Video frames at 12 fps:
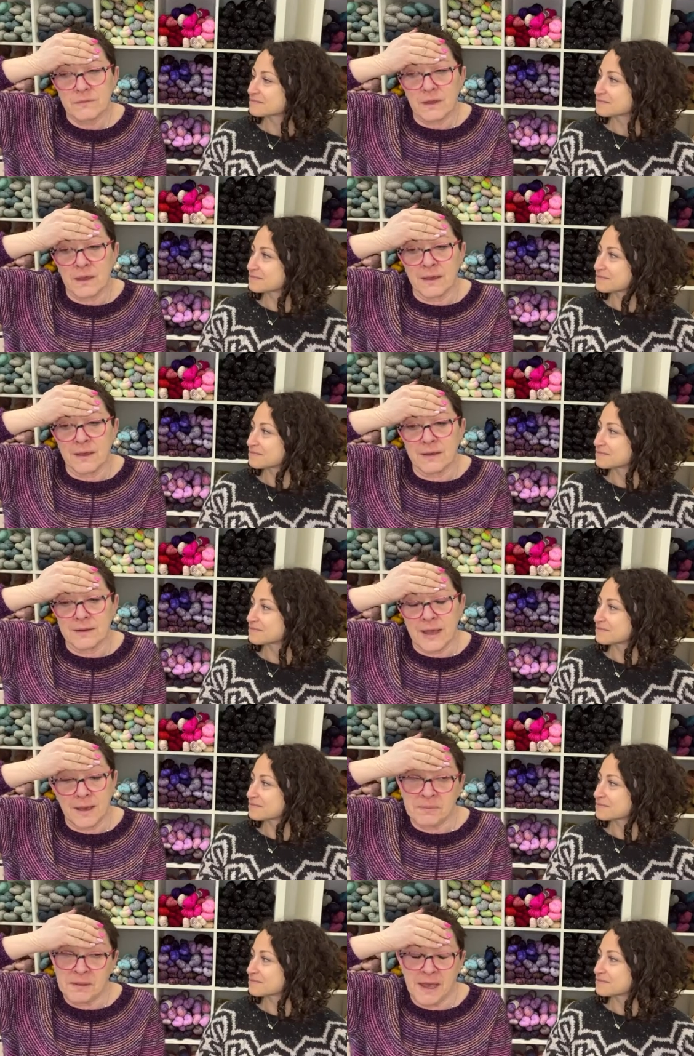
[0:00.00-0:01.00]
Speaker 1: and
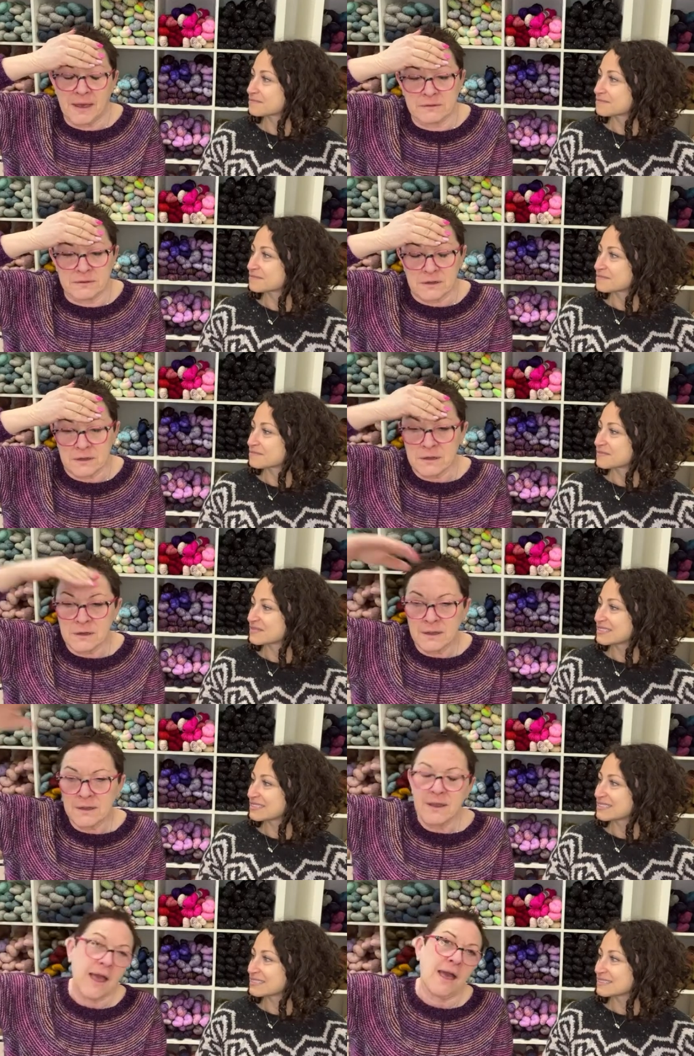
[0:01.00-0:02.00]
Happy Accident,
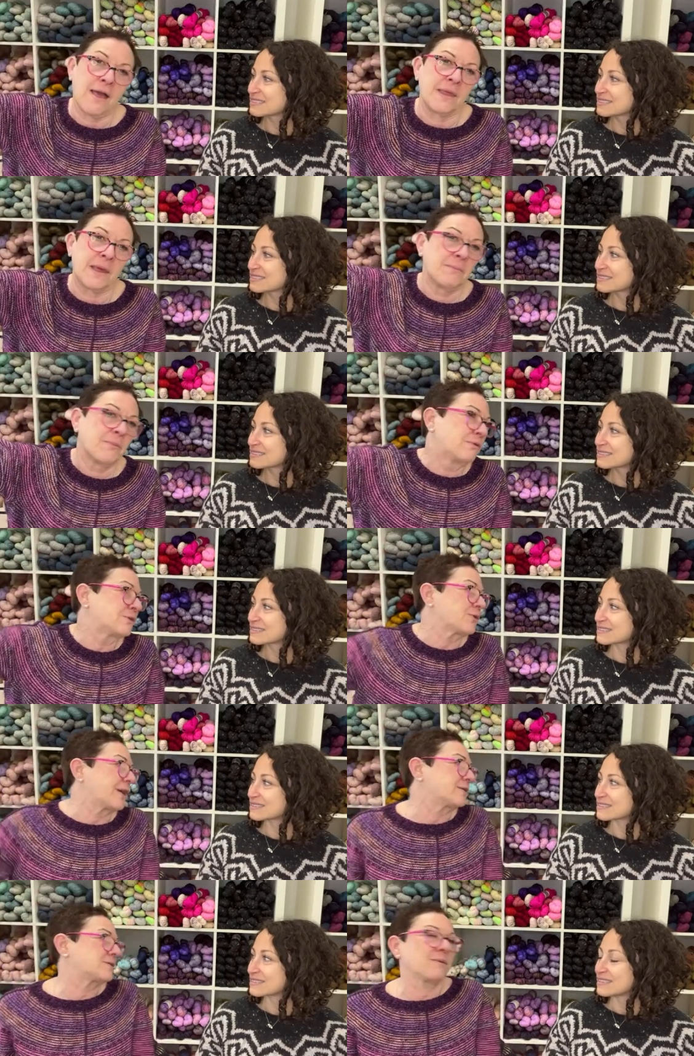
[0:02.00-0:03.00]
and then
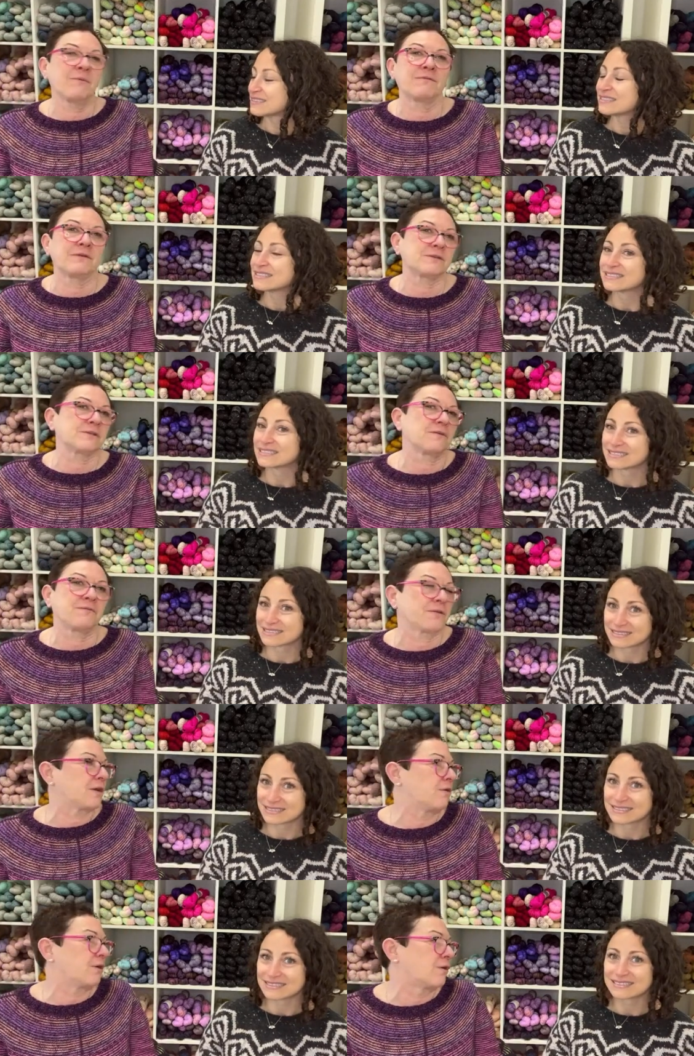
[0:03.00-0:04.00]
Moondrake, some of the stuff for the
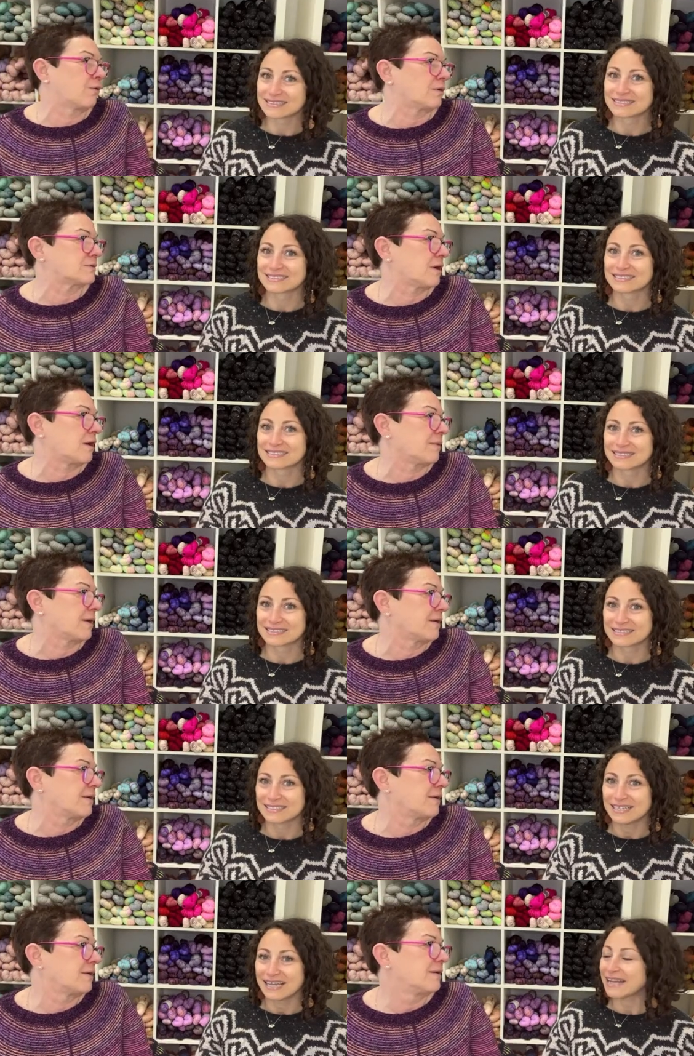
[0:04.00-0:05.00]
yarn crawl's coming.
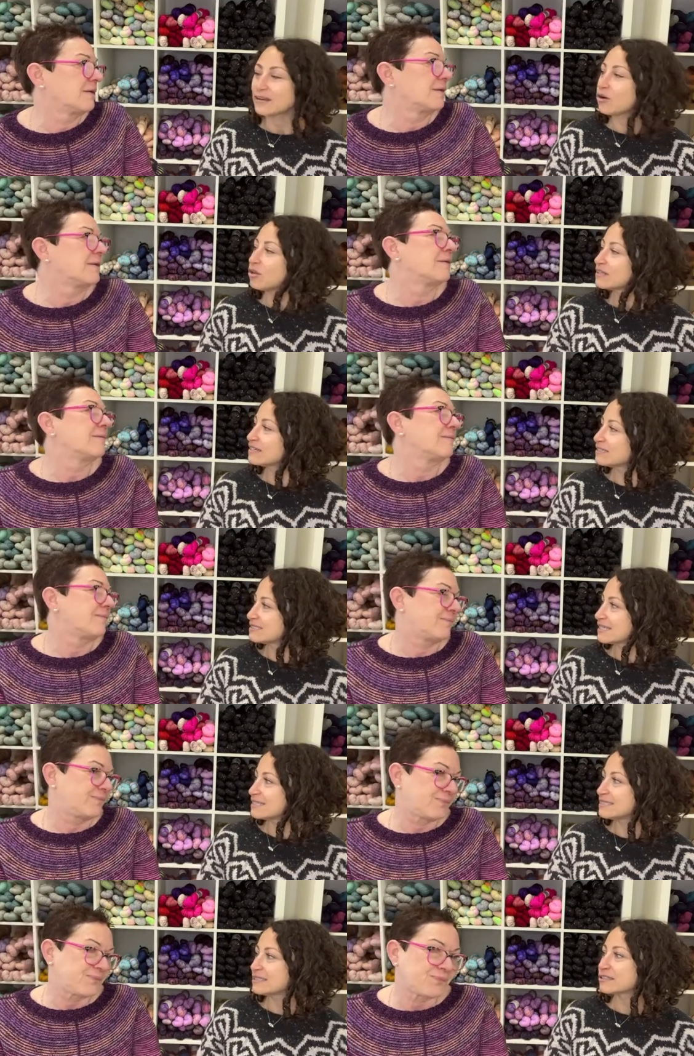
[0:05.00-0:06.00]
Speaker 2: And Olga is
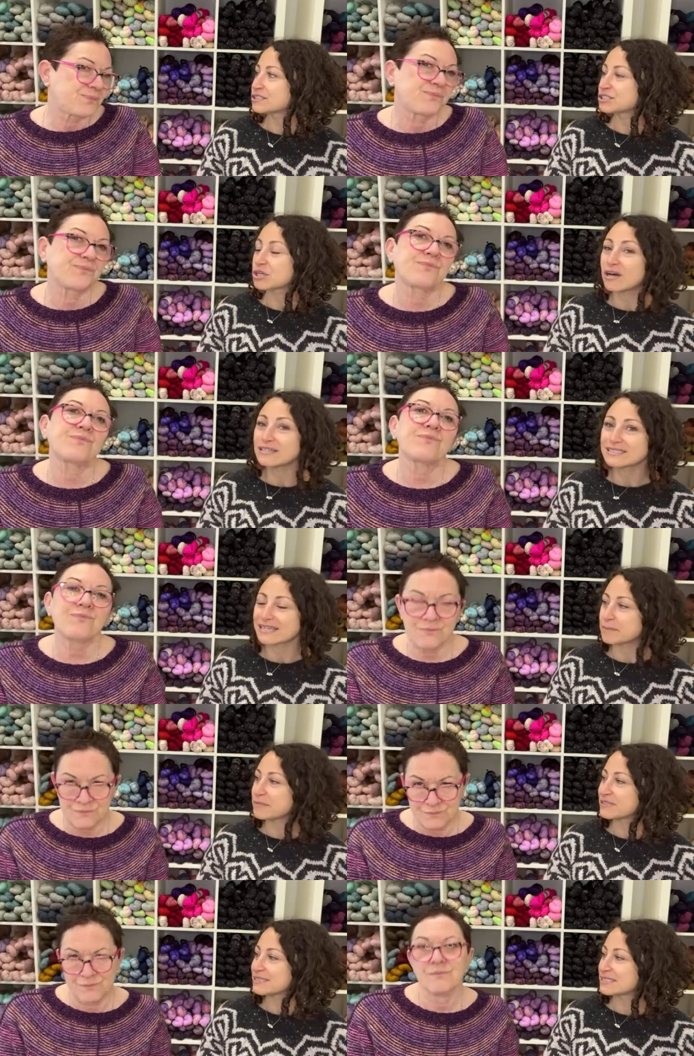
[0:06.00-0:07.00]
sending her shawl
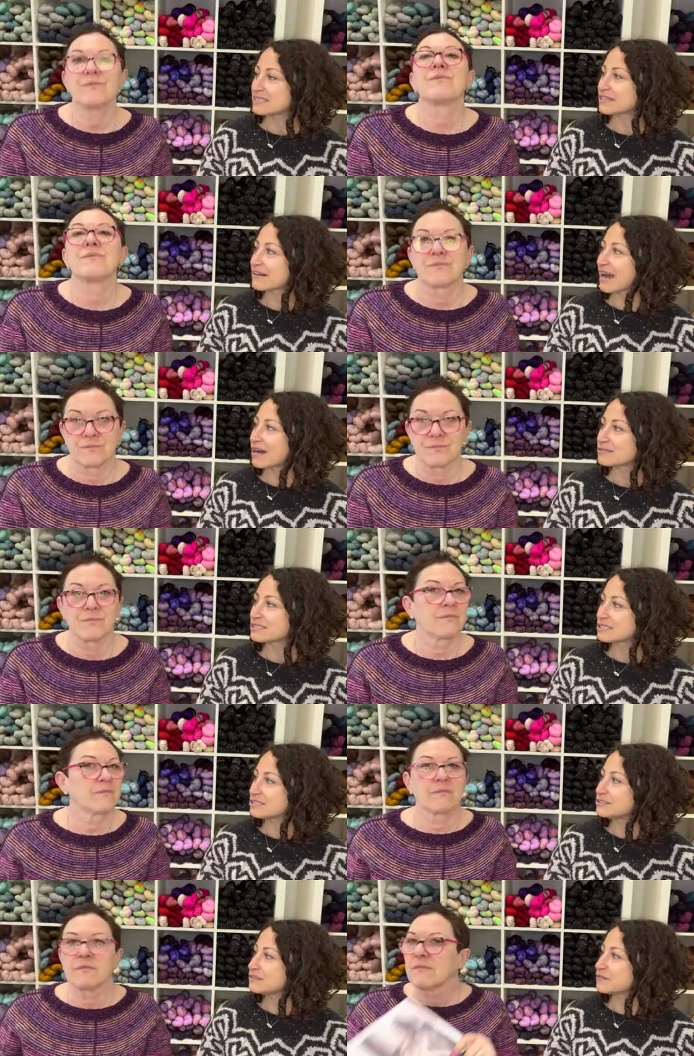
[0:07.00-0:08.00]
samples to your house
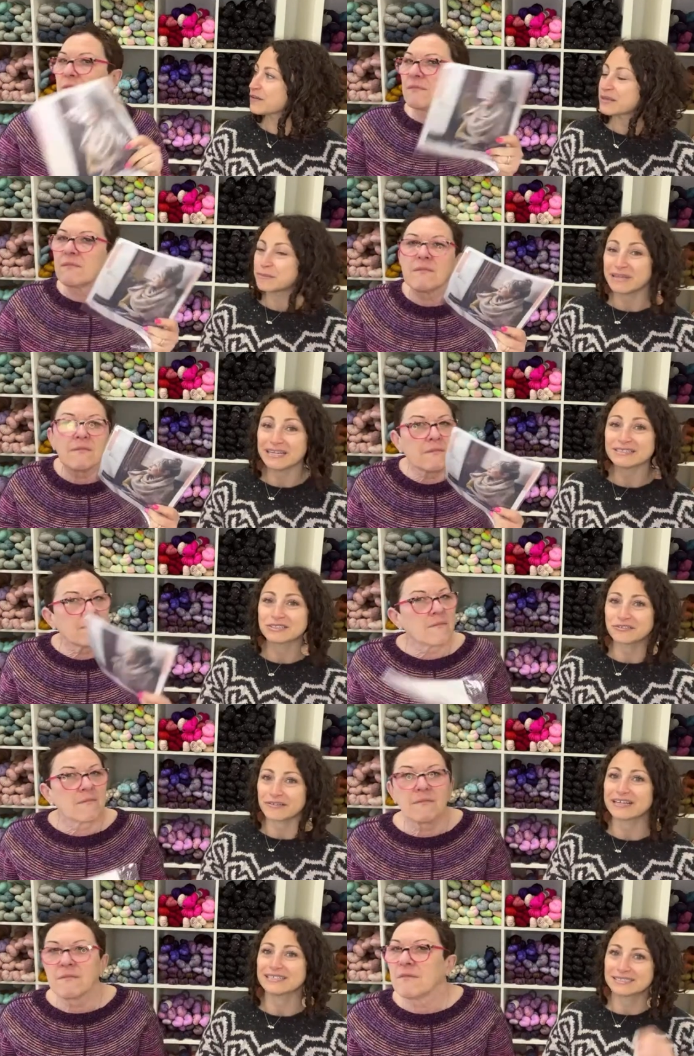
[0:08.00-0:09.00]
too for the meet and
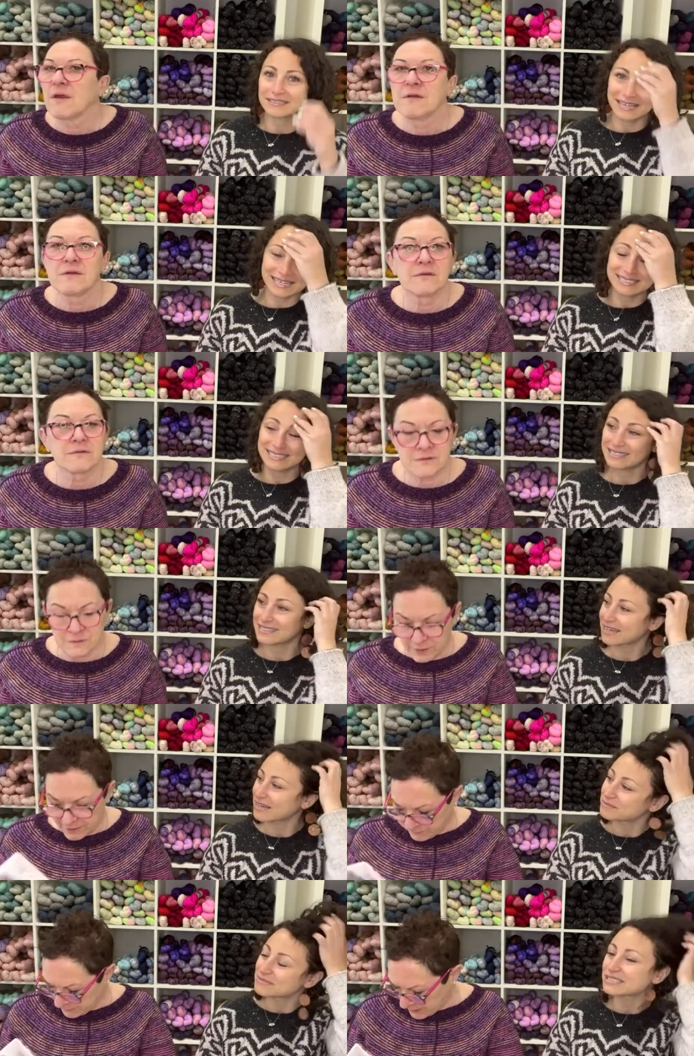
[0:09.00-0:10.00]
greet. So that's gonna. So I
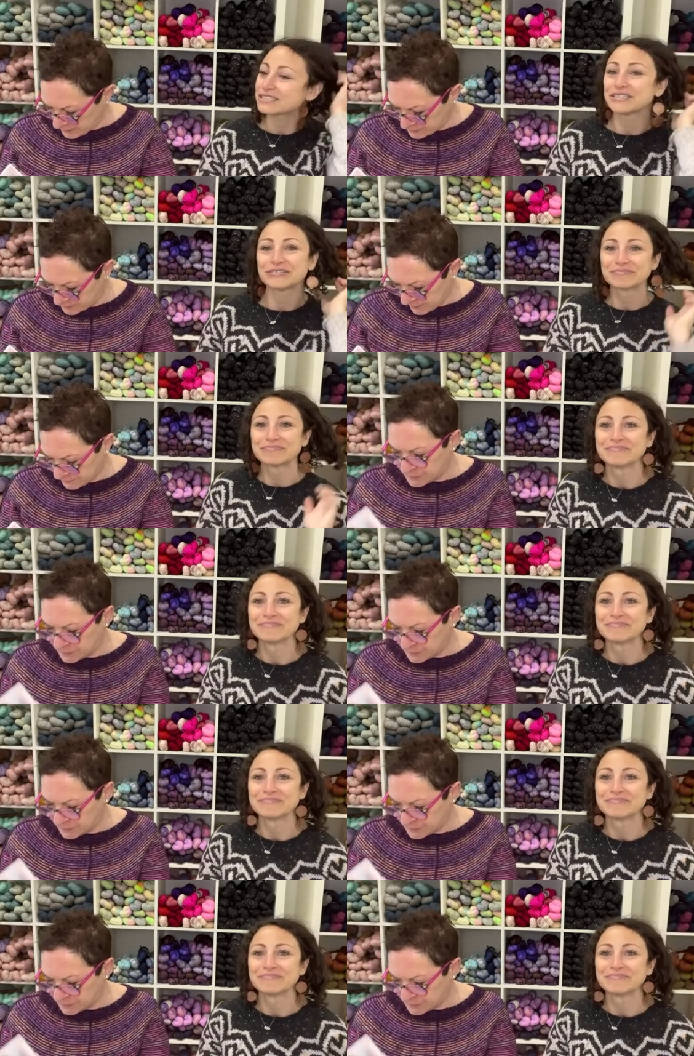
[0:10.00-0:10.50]
have a lot of stuff.